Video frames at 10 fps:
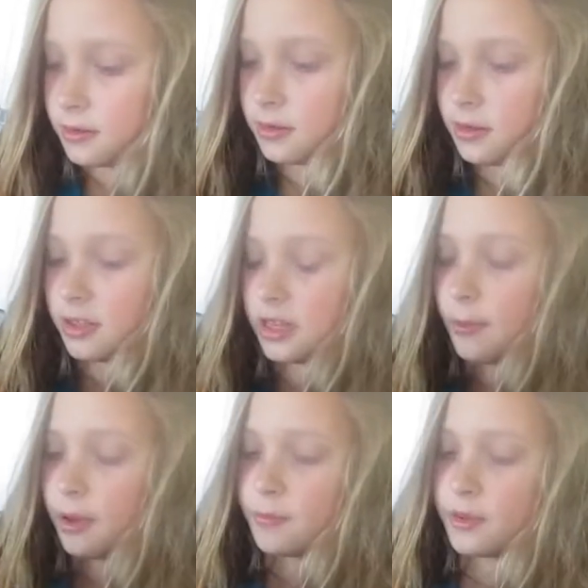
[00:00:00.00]
I think that
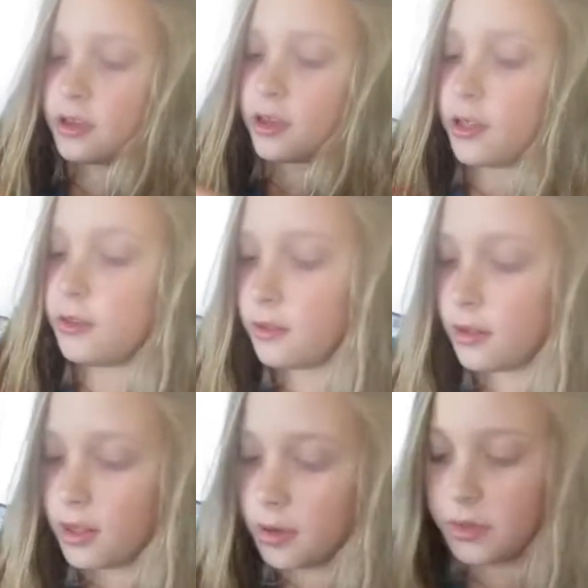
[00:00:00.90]
might be good.
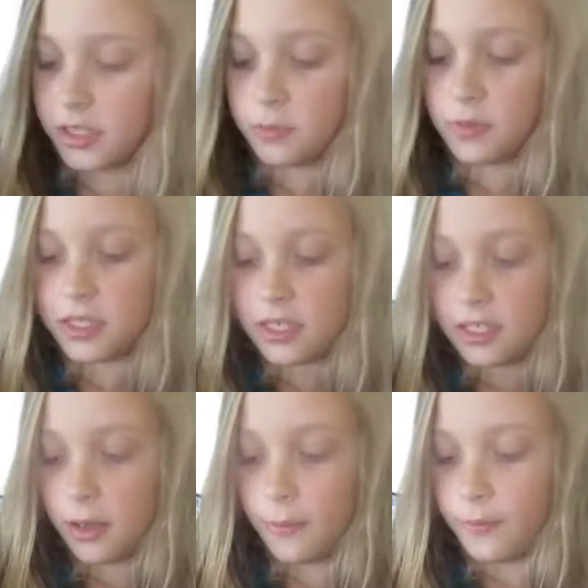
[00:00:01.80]
Just mix this
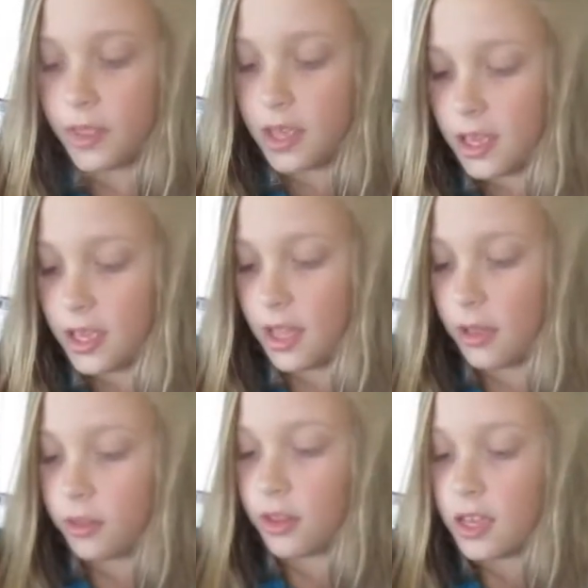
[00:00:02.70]
up. Now
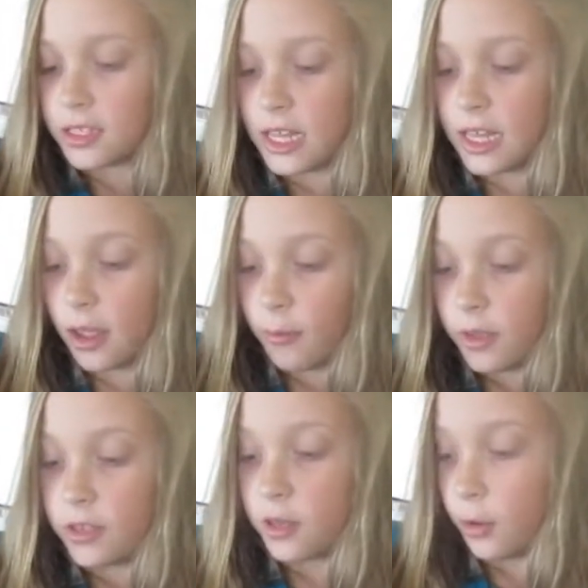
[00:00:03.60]
the next thing that
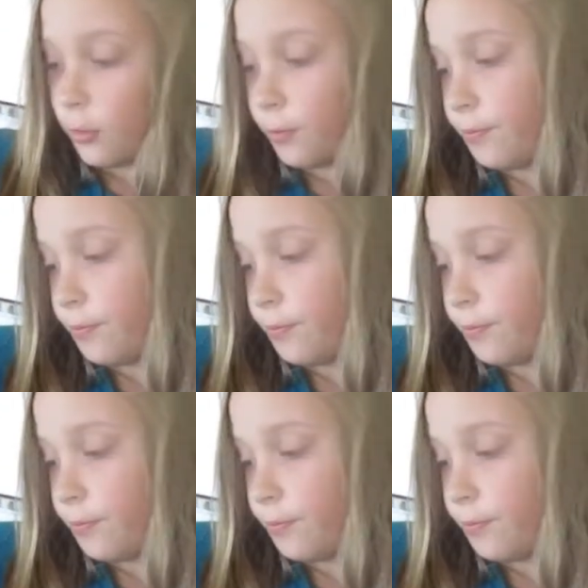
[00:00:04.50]
we do,